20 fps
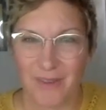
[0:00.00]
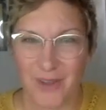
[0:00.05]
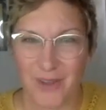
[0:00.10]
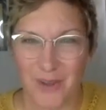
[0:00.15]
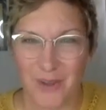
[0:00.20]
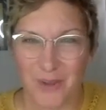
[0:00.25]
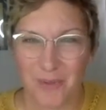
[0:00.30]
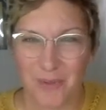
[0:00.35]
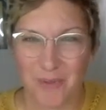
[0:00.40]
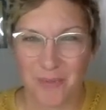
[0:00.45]

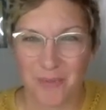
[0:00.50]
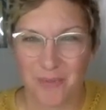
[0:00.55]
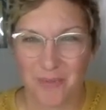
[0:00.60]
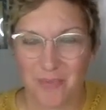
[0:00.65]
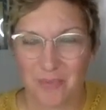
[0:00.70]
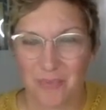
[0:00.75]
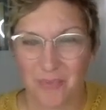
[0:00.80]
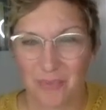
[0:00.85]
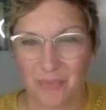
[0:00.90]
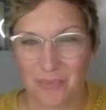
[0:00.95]

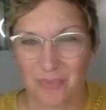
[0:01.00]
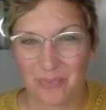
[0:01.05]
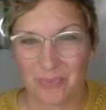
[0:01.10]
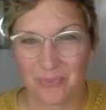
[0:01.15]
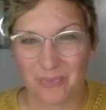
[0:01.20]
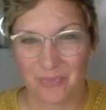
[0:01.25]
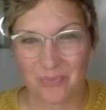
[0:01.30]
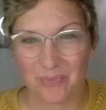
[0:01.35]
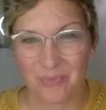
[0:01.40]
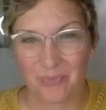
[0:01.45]

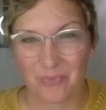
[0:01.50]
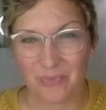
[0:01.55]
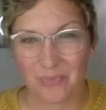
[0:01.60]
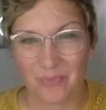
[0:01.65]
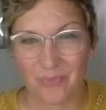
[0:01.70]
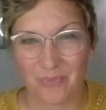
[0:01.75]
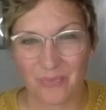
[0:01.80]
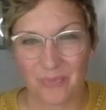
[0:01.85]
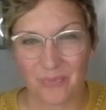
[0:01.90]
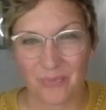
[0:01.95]

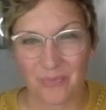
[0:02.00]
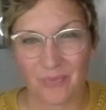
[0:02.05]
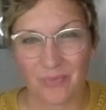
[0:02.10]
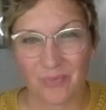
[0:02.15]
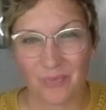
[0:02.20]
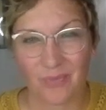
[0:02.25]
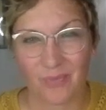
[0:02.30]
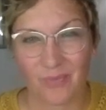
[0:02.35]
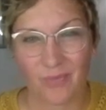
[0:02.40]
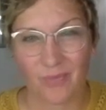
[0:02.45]

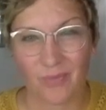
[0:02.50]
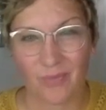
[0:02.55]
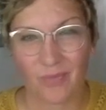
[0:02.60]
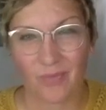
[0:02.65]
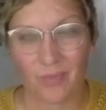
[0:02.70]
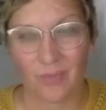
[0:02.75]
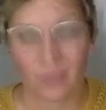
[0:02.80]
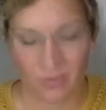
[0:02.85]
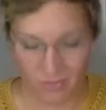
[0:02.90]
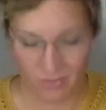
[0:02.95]

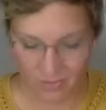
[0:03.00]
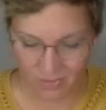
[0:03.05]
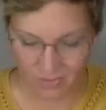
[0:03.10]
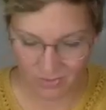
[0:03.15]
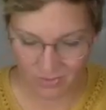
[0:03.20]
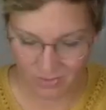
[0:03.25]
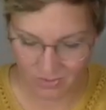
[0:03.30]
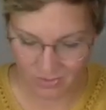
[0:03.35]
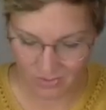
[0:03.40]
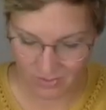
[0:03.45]

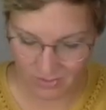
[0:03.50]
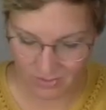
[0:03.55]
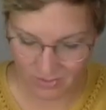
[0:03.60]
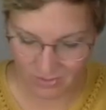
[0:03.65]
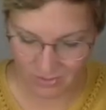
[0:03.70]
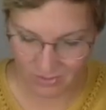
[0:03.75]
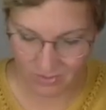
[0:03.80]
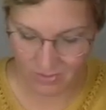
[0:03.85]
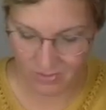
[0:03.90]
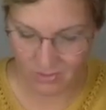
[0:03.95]

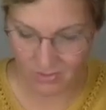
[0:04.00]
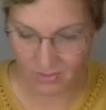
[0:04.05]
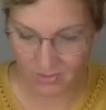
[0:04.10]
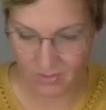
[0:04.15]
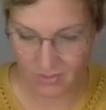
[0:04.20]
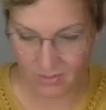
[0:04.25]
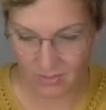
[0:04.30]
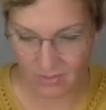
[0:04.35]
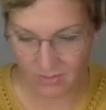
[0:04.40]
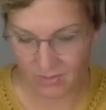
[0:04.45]

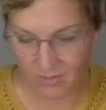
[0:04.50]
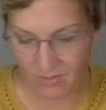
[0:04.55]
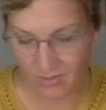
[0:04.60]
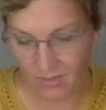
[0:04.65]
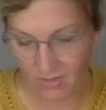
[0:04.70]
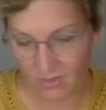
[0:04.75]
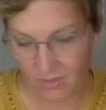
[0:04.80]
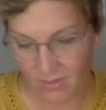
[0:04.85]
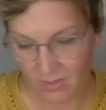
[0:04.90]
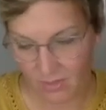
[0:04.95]

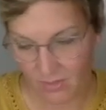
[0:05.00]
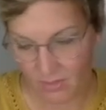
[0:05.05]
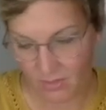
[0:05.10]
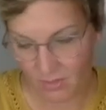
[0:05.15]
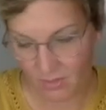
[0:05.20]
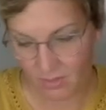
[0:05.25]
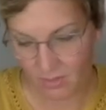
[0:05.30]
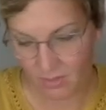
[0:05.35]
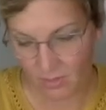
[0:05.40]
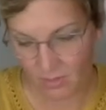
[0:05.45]

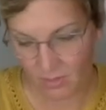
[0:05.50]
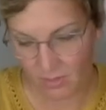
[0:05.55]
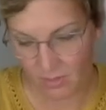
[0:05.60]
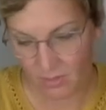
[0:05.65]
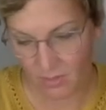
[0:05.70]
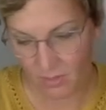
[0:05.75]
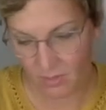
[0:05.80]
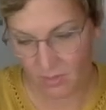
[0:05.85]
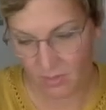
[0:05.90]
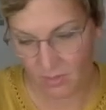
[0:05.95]

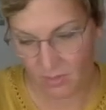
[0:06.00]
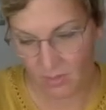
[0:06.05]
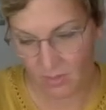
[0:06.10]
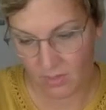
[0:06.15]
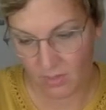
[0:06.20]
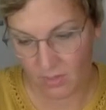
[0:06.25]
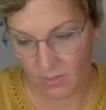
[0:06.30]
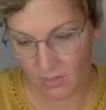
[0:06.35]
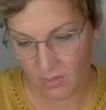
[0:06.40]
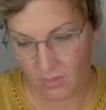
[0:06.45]

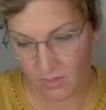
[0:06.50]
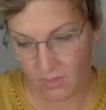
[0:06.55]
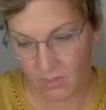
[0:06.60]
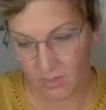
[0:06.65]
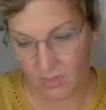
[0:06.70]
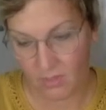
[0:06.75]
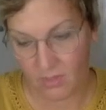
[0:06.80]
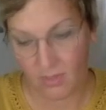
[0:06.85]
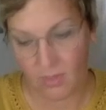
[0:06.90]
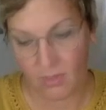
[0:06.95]

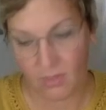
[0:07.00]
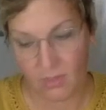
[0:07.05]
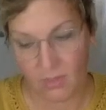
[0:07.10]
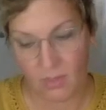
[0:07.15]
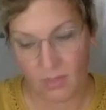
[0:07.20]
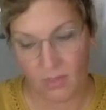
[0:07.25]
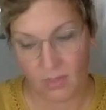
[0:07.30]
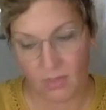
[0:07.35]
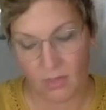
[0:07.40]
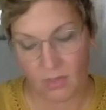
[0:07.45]

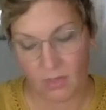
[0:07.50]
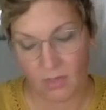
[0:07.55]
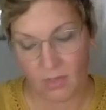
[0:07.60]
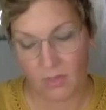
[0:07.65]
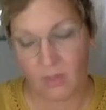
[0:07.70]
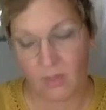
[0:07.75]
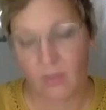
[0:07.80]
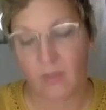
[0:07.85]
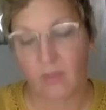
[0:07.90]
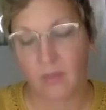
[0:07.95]
(not speaking)